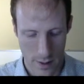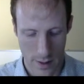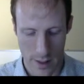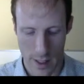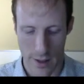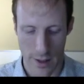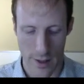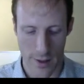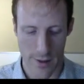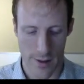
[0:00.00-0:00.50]

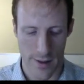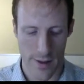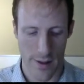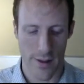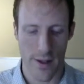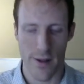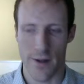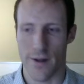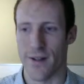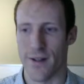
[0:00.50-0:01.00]
here's
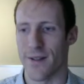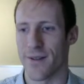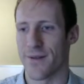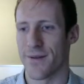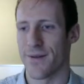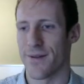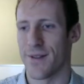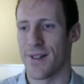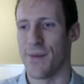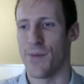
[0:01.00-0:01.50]
another
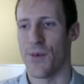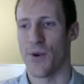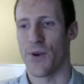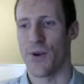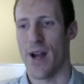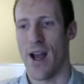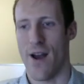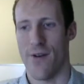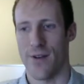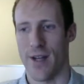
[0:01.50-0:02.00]
simple
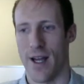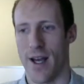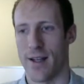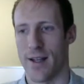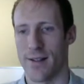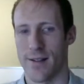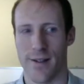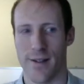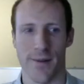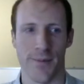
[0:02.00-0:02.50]
graph
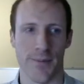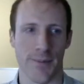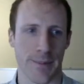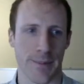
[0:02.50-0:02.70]
task.